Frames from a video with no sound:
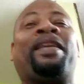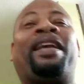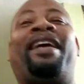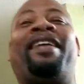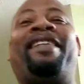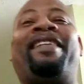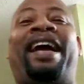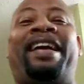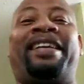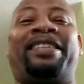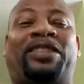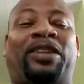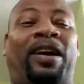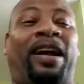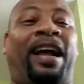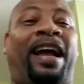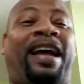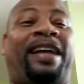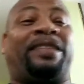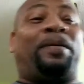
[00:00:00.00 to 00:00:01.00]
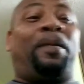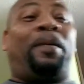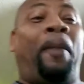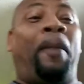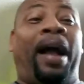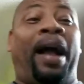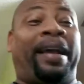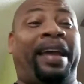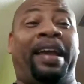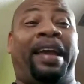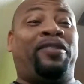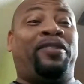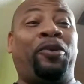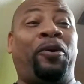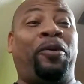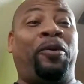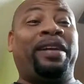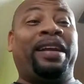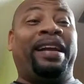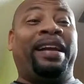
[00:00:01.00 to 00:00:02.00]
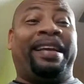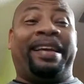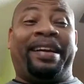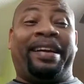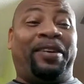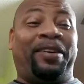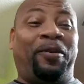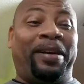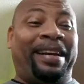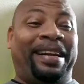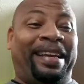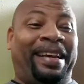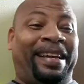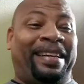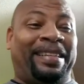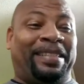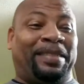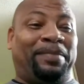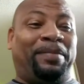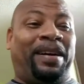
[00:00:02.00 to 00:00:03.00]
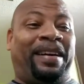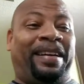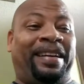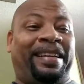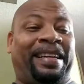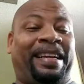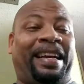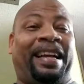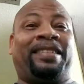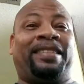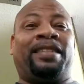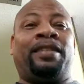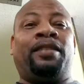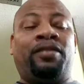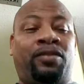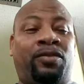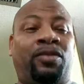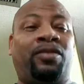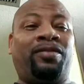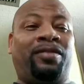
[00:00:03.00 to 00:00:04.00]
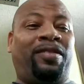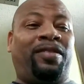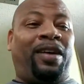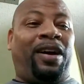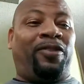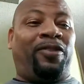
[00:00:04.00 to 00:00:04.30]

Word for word: Alright, so guys, again, no delay, no delay this morning because I